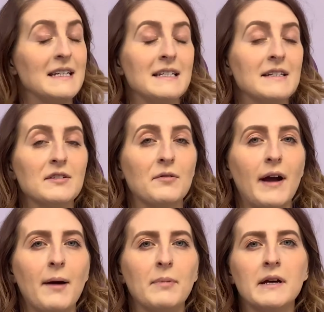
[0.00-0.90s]
easy to
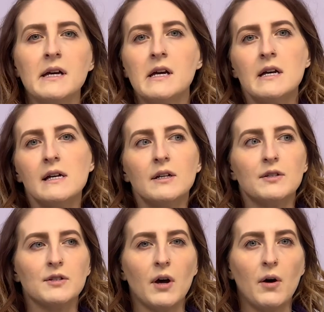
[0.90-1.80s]
grab.
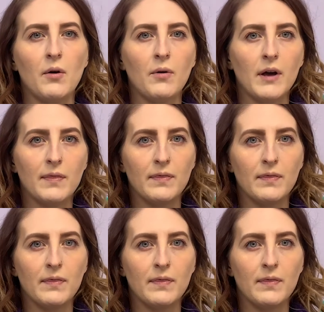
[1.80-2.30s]
So